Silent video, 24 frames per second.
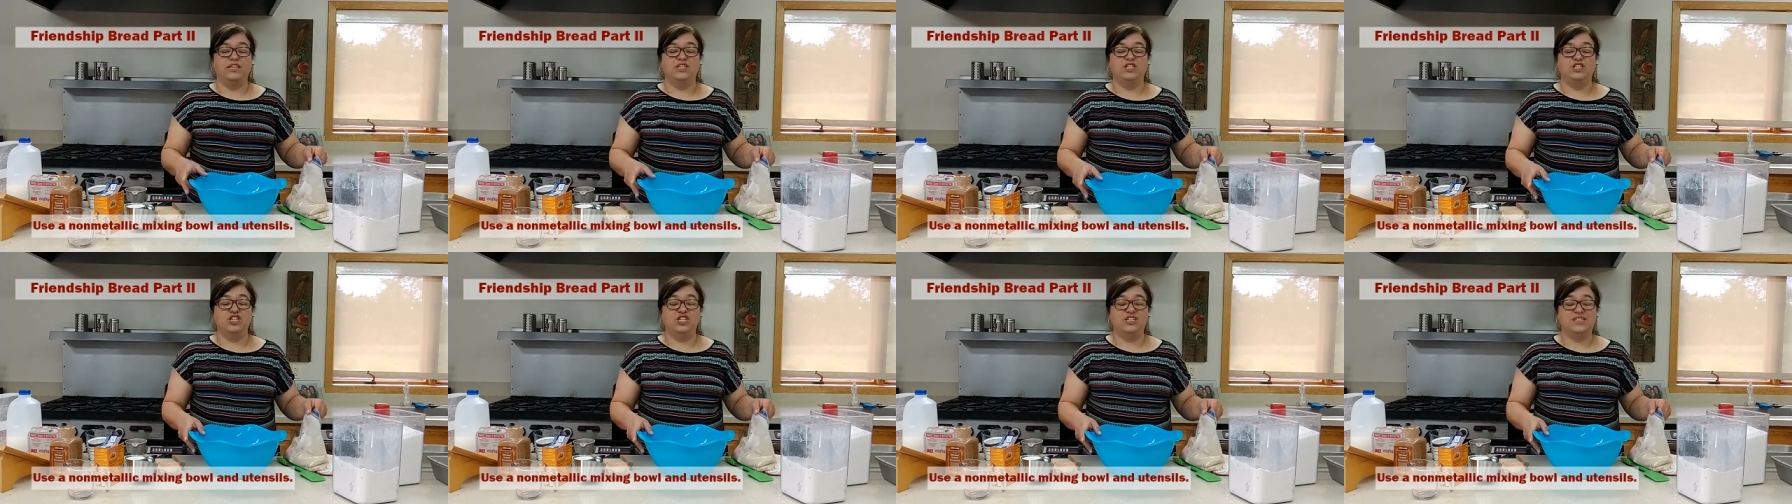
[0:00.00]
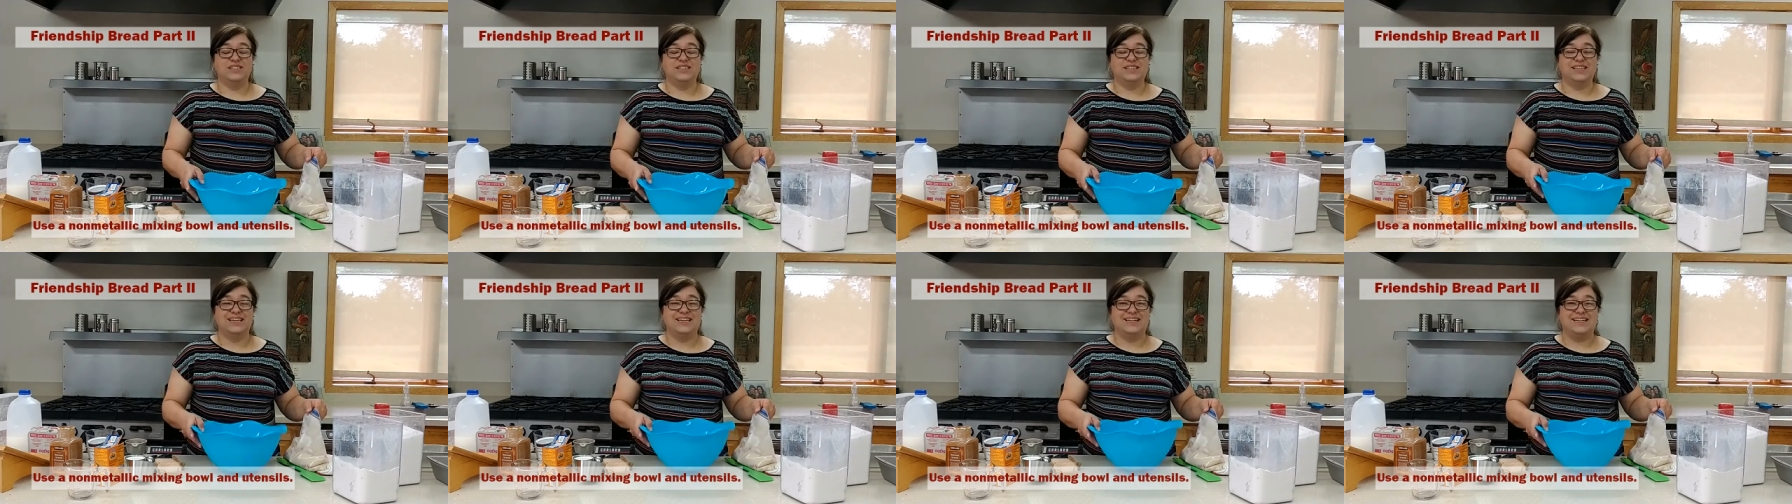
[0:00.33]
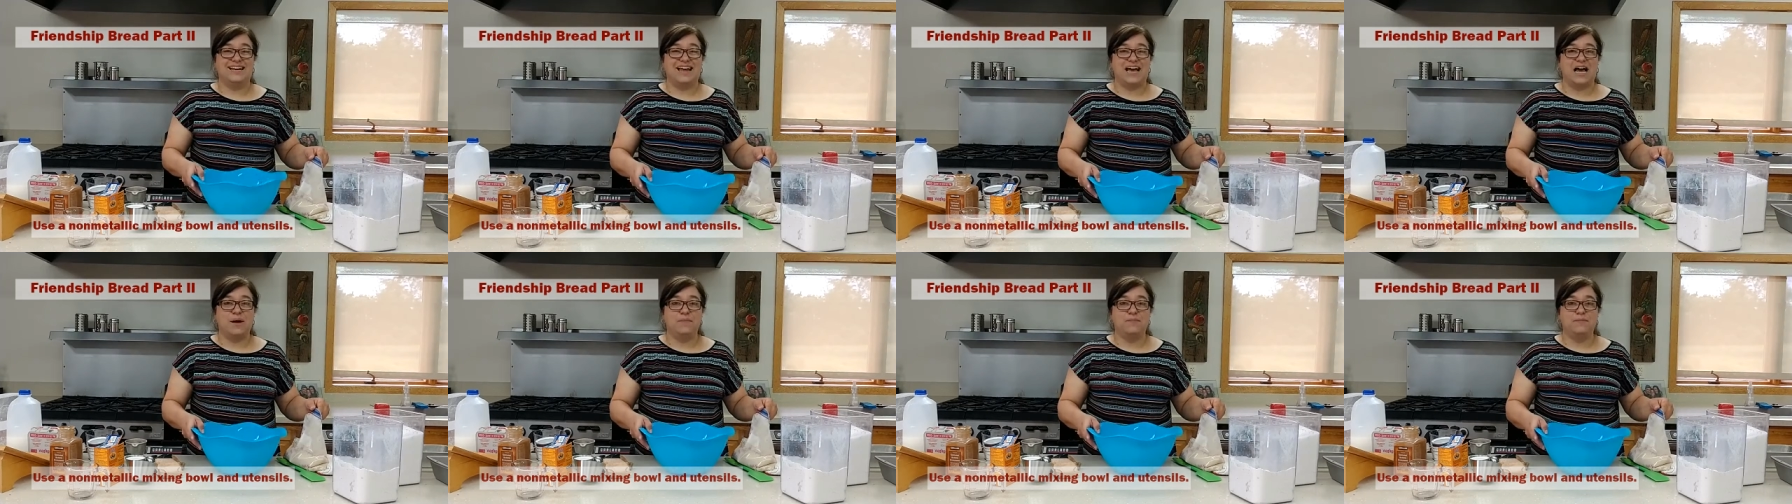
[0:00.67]
It just
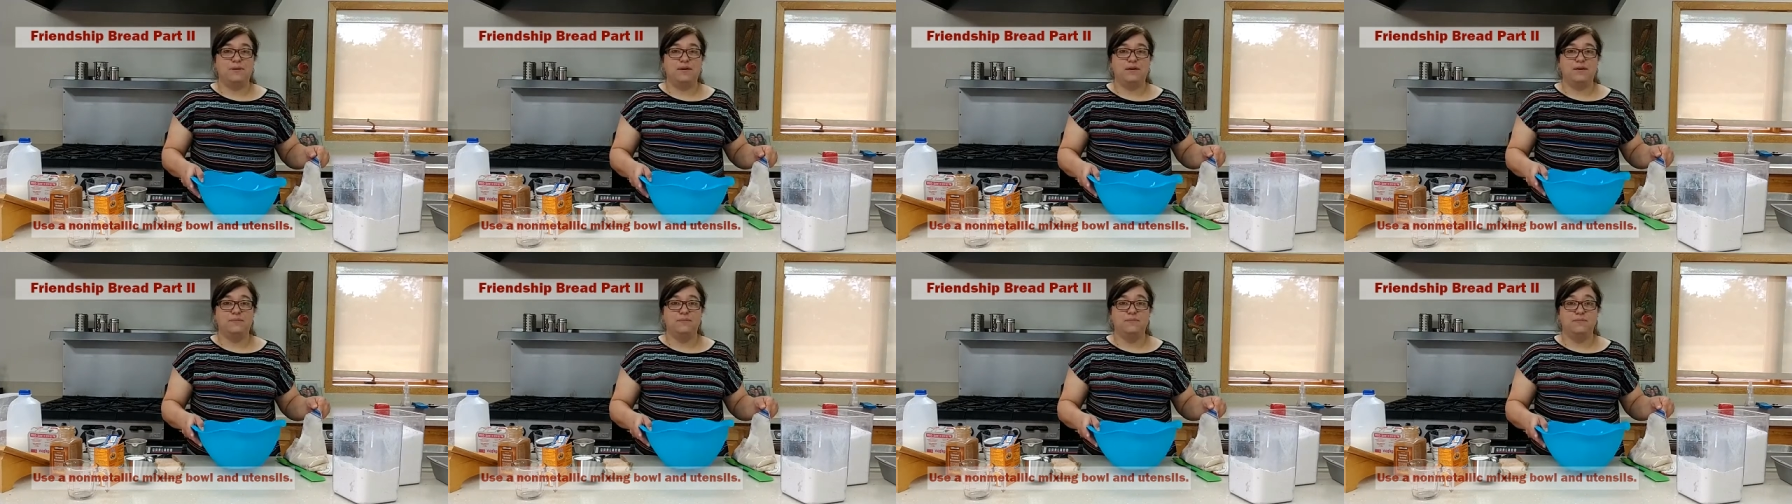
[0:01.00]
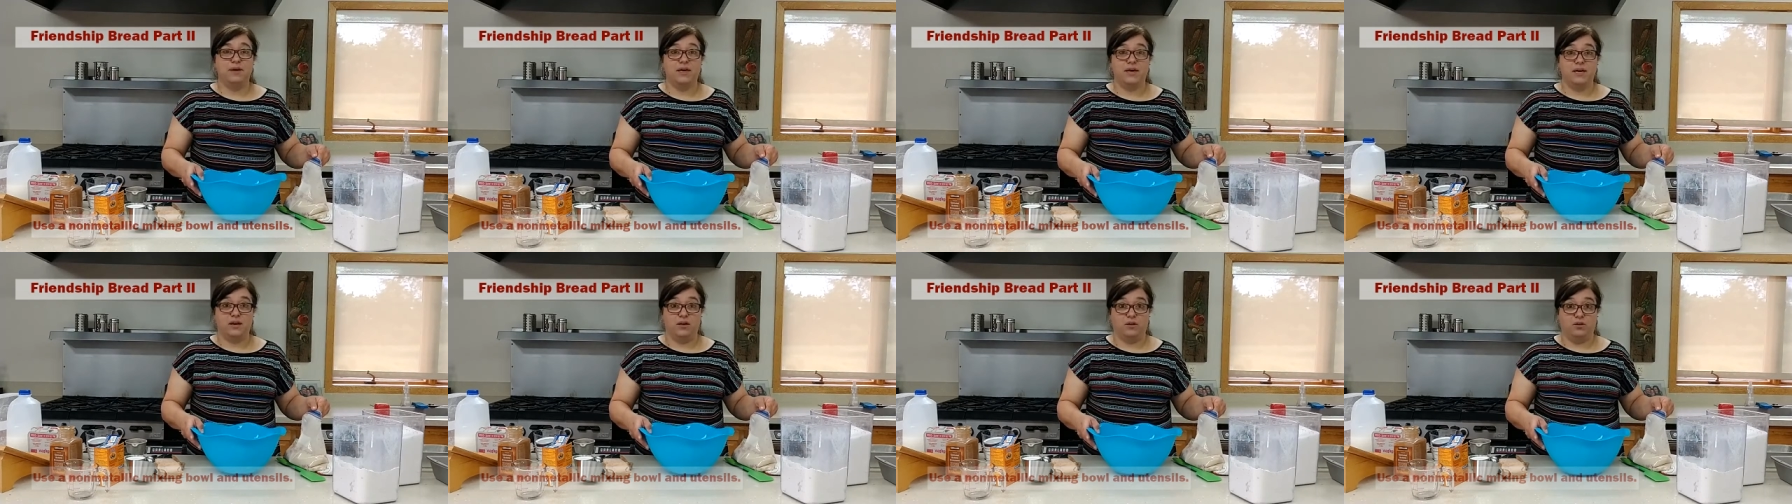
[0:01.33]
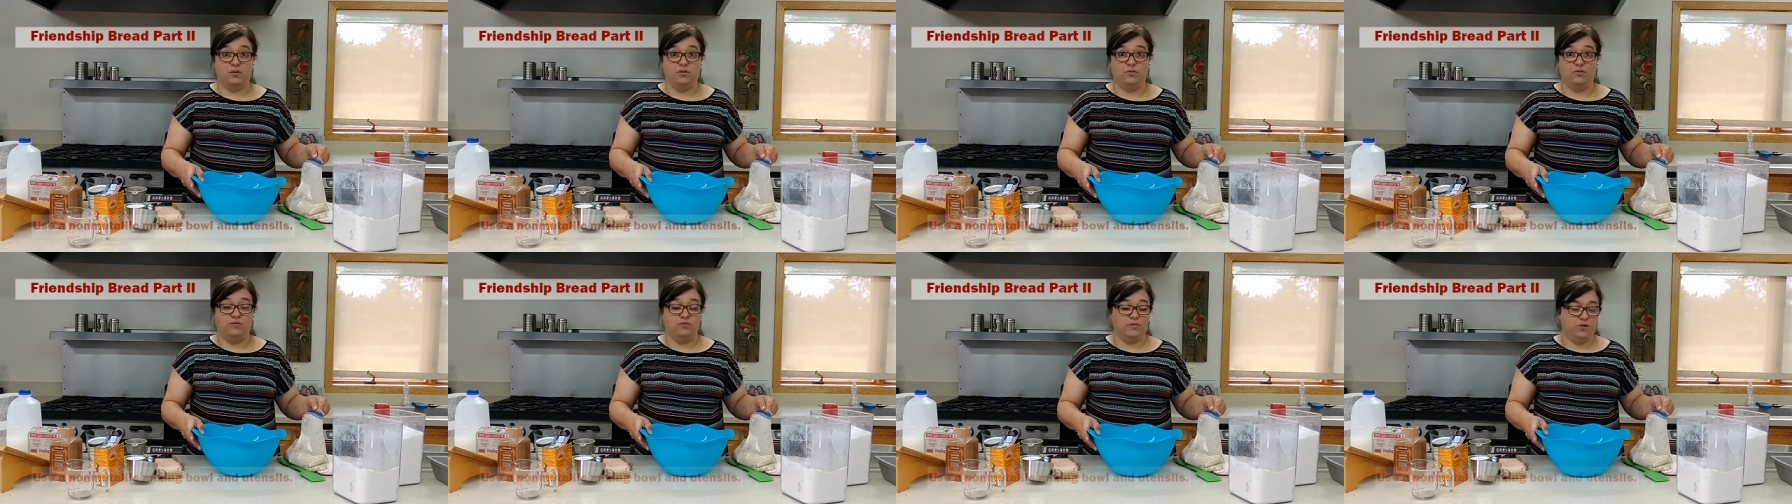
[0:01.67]
cannot be
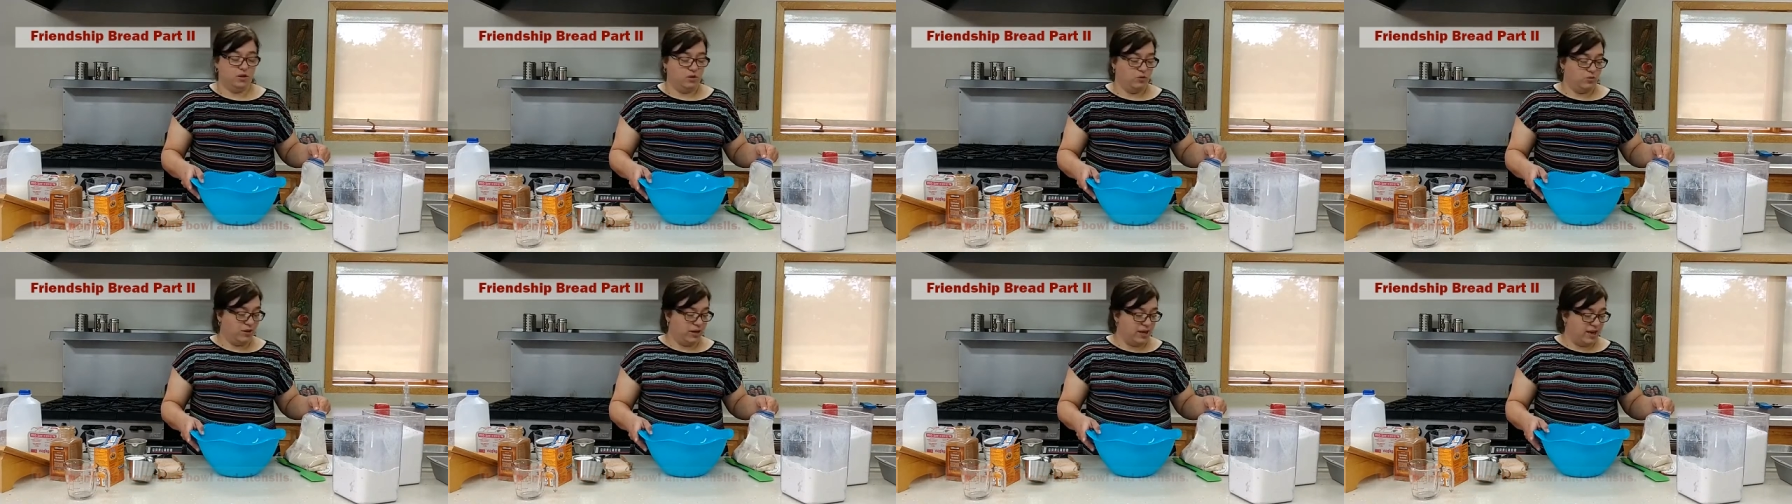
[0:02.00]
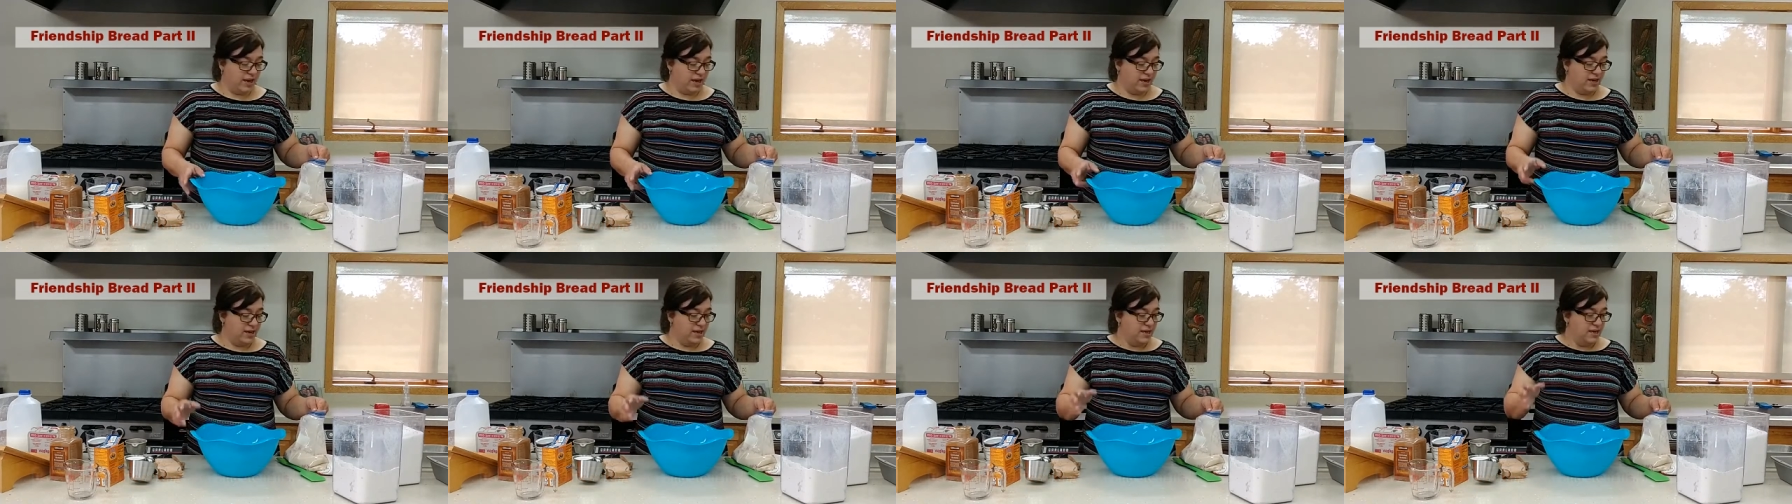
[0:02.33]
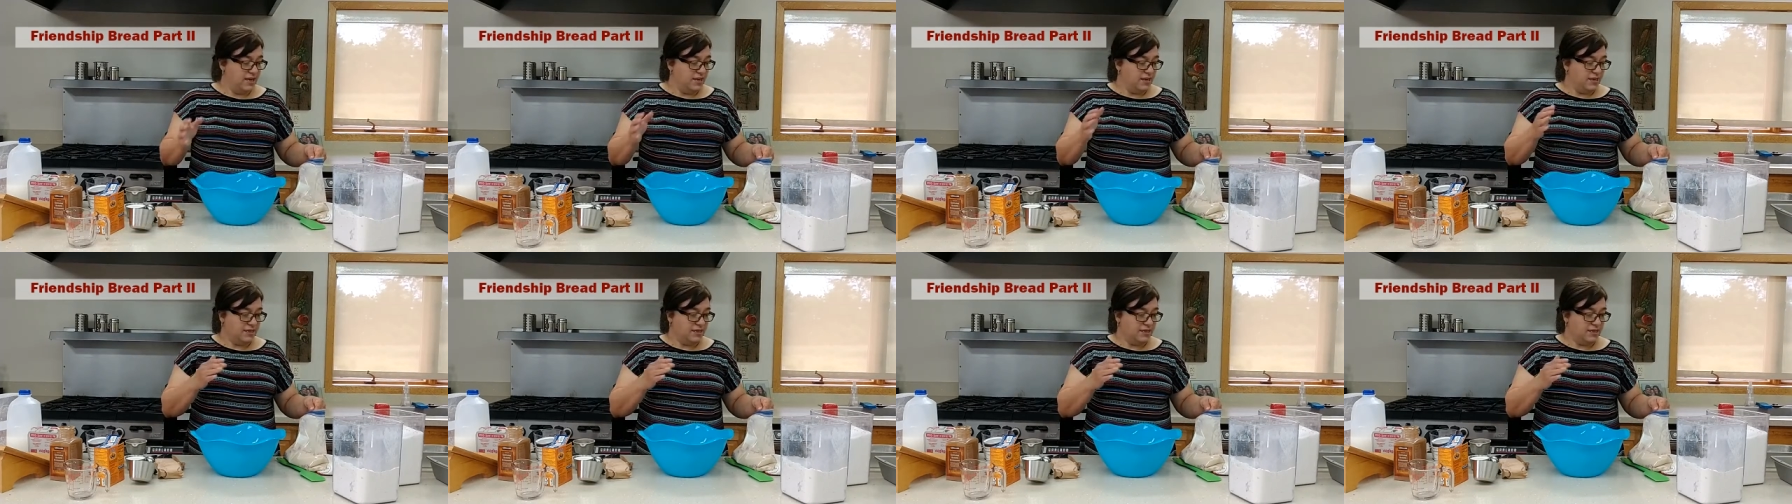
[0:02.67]
metal, okay?